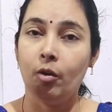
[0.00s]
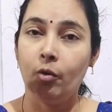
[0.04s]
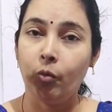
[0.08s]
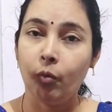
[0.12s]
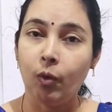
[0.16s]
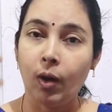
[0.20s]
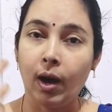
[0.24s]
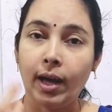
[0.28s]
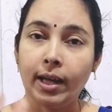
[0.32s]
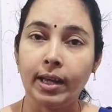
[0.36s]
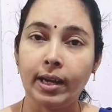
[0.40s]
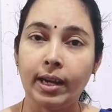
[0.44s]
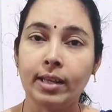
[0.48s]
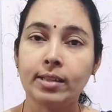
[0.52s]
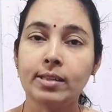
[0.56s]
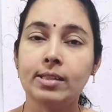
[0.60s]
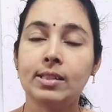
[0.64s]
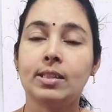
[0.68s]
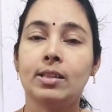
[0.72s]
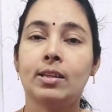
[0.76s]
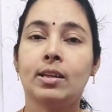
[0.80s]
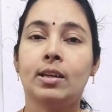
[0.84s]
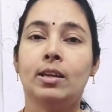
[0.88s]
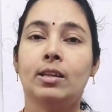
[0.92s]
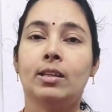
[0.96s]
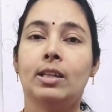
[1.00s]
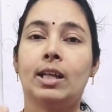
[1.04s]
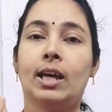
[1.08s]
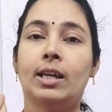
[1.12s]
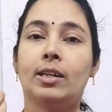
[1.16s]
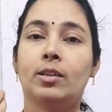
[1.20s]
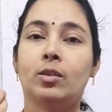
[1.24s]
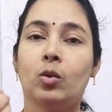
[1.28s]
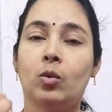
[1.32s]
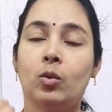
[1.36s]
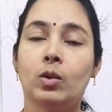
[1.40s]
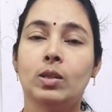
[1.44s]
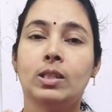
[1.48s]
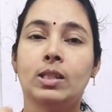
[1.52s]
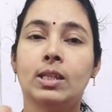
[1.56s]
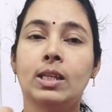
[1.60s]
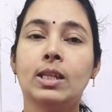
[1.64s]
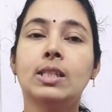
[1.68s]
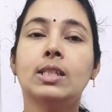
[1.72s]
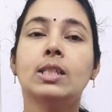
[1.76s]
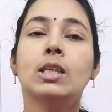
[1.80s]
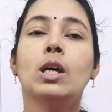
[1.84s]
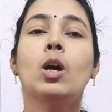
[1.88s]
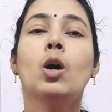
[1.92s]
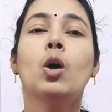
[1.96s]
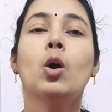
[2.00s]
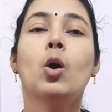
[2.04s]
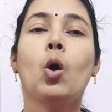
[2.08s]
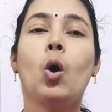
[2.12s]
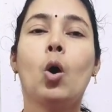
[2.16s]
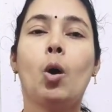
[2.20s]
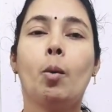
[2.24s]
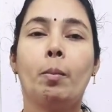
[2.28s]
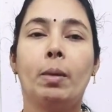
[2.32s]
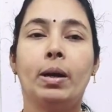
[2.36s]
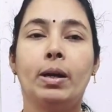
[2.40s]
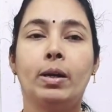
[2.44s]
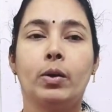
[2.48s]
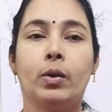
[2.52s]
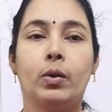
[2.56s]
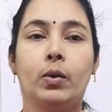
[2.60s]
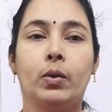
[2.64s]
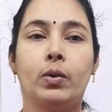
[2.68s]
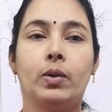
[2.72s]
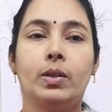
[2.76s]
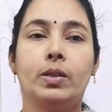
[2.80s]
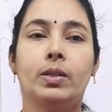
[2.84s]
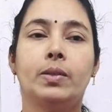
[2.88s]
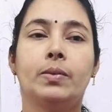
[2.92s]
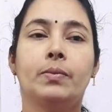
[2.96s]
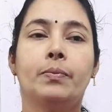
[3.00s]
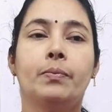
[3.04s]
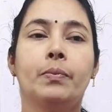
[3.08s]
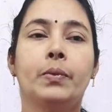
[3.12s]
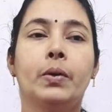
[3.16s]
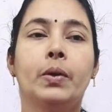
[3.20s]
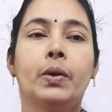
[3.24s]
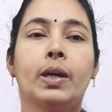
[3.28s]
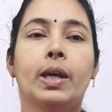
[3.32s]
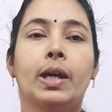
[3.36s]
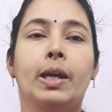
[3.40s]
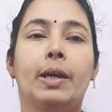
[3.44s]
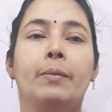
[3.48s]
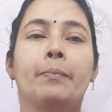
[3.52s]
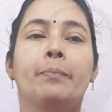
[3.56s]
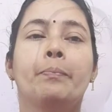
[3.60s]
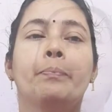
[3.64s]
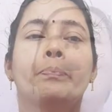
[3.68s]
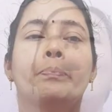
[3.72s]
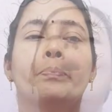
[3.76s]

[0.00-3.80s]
virus that causes common cold. Okay.